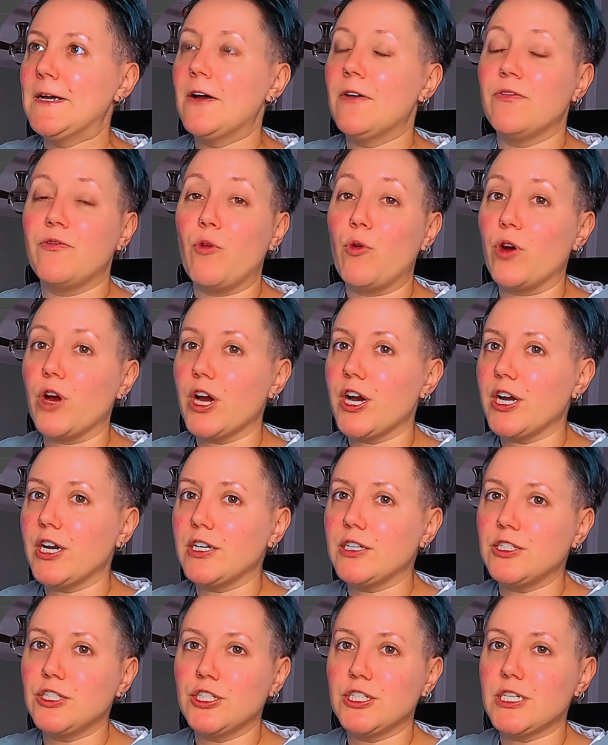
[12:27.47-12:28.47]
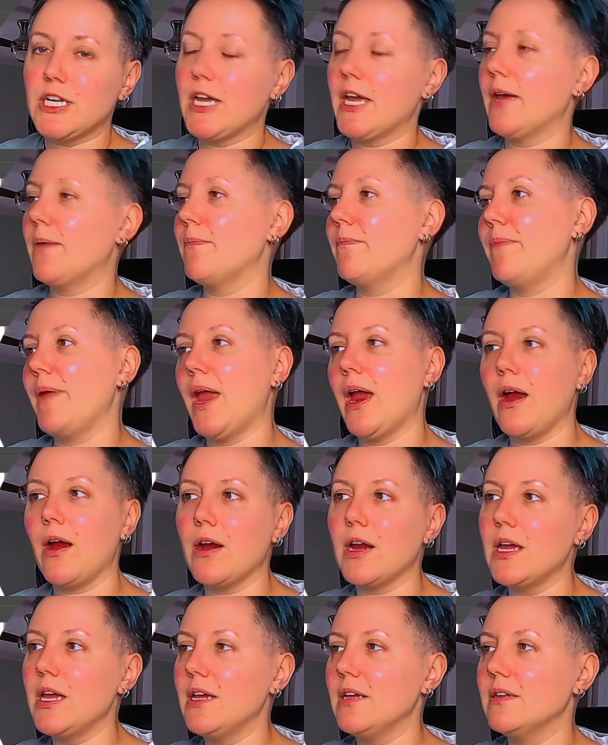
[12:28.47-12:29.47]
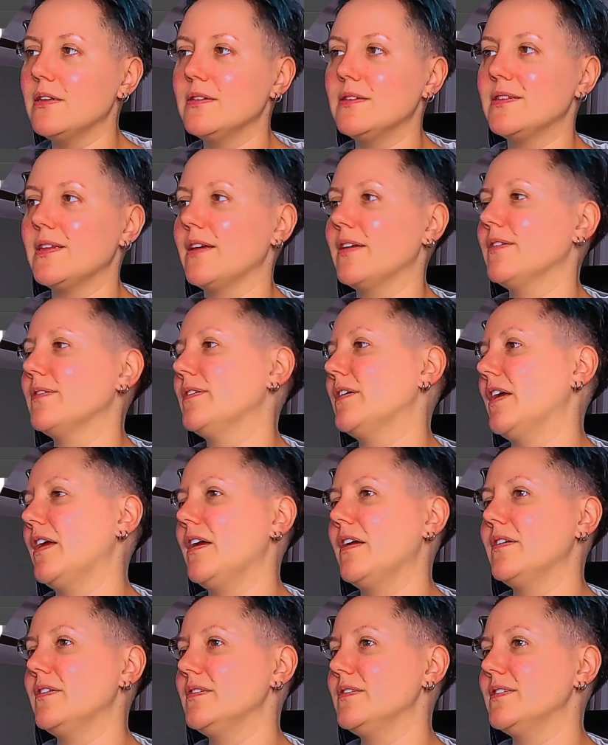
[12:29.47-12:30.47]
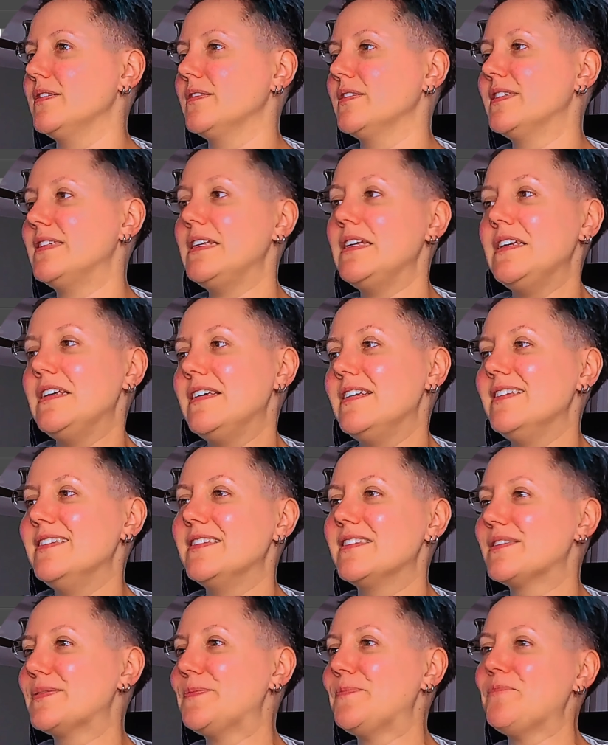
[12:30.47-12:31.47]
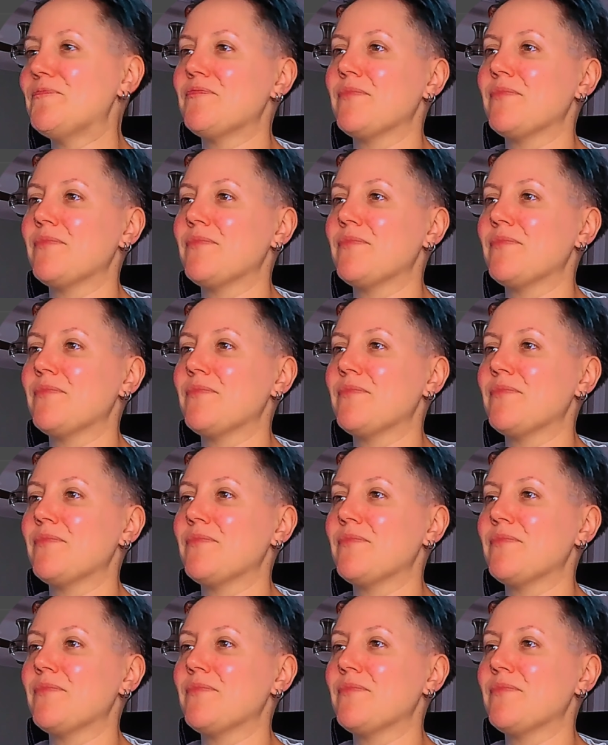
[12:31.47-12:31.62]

foraged, berries and seeds,